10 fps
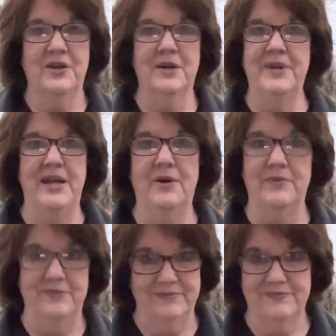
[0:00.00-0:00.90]
coming out
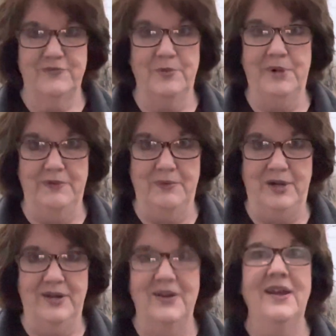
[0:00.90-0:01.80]
from
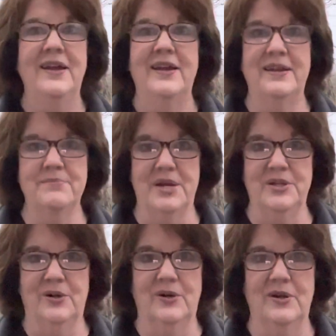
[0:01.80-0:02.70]
everywhere in my
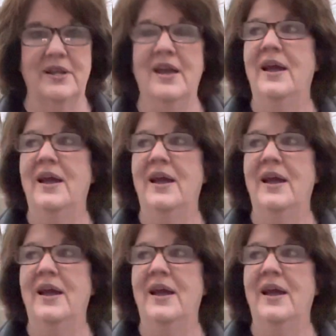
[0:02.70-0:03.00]
yard.